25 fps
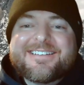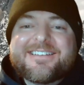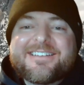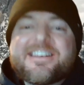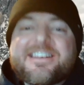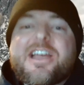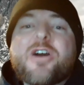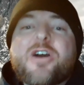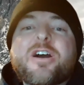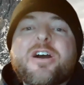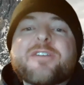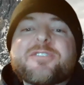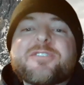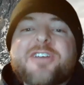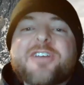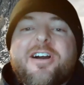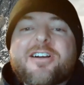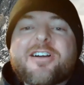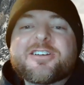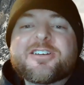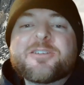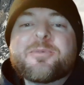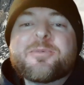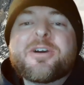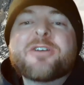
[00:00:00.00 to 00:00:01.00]
Now, I've
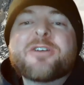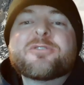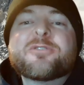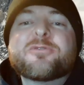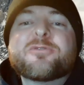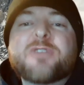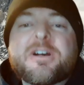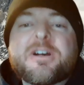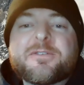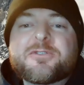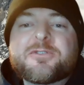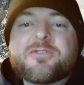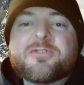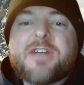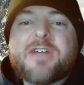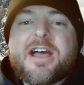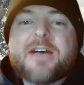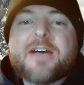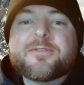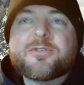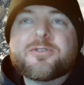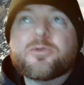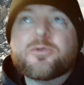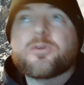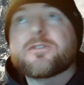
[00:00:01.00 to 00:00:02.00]
talked about rough
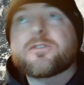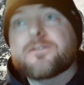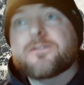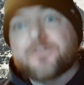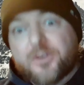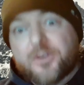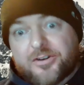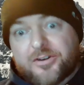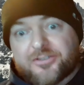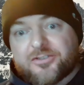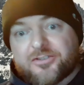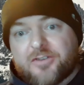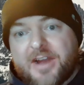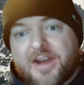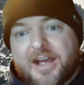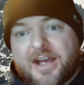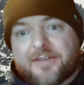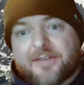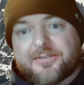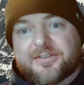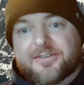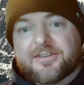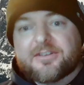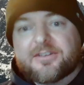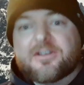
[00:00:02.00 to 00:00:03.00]
drafts or first
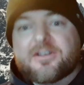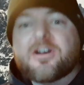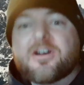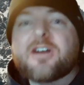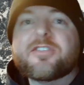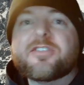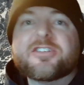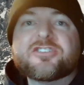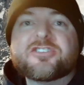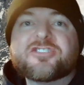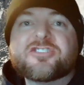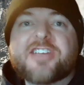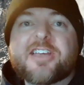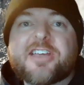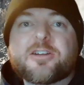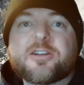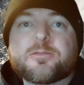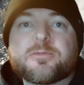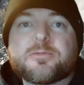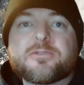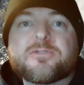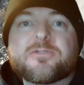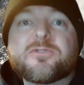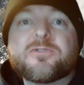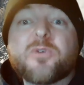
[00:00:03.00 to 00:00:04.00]
drafts on this channel
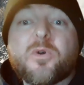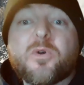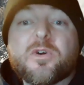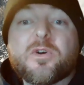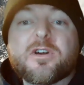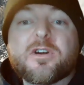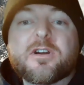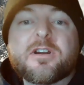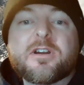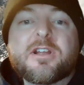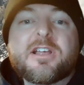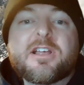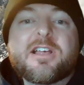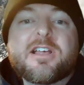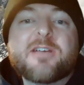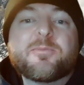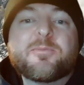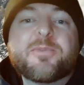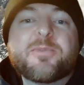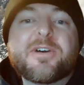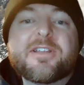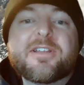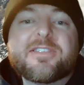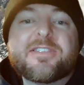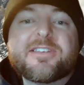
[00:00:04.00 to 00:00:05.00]
before,
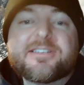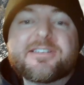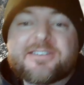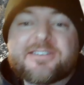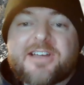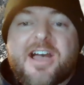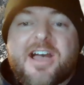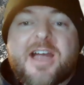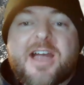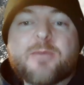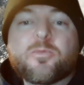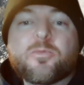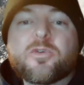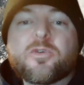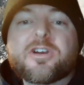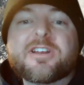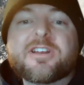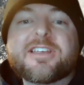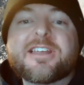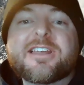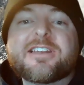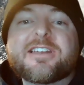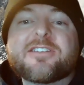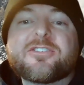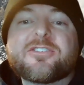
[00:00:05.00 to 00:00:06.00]
but this time we're going
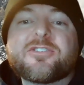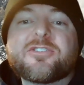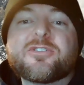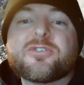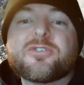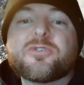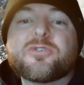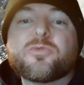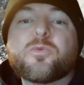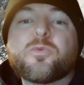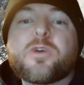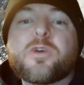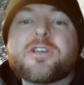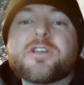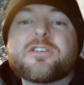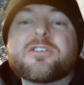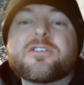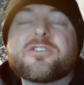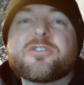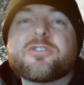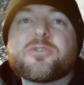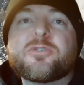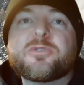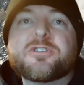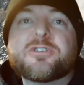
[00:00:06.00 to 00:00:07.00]
to get into what you
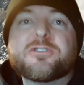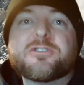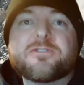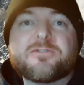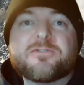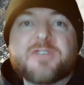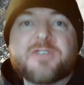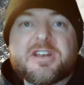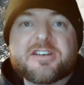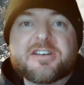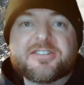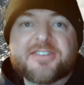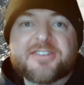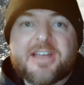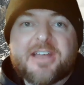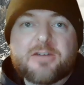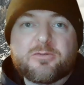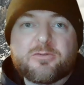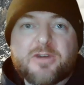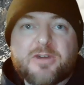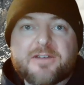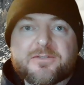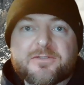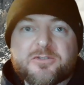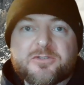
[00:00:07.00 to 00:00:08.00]
do when you finish that
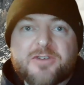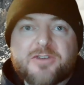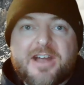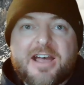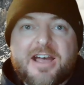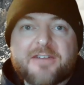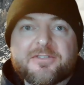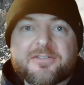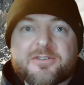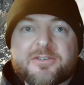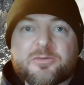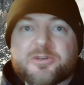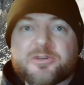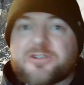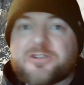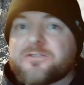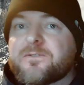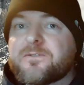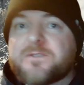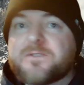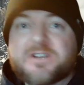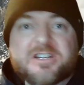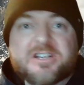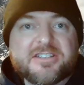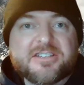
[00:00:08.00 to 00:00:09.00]
rough draft, when you
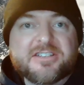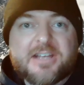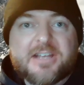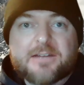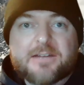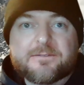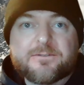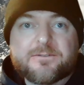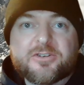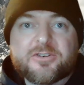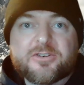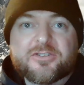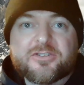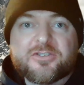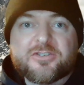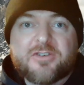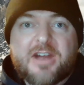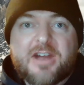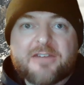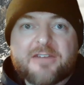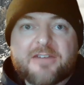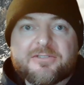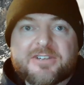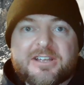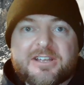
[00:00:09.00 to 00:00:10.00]
finish that first
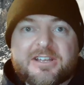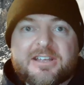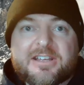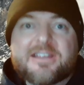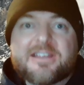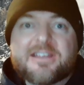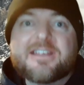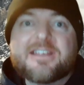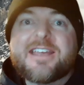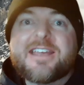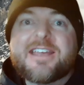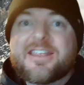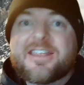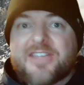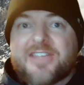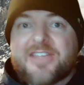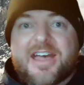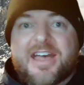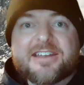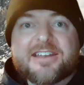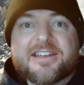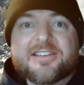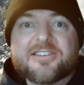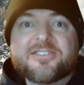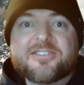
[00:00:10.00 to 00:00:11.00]
draft, and
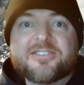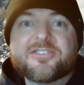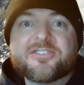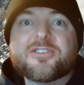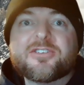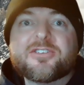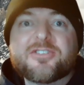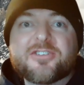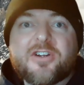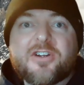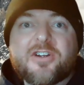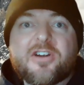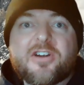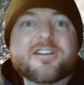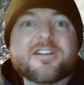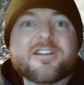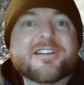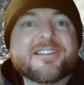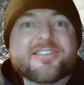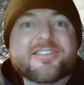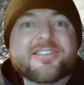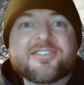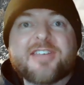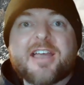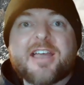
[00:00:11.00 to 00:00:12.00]
that is to start
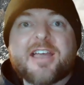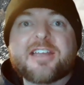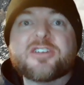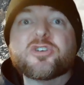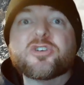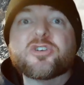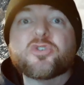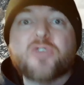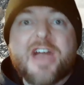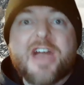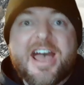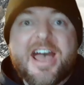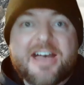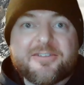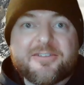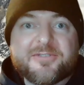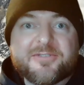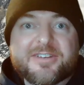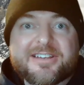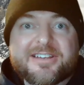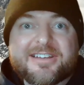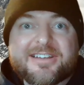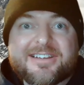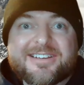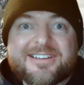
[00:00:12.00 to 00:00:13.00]
a second
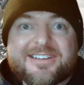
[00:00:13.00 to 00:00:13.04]
draft.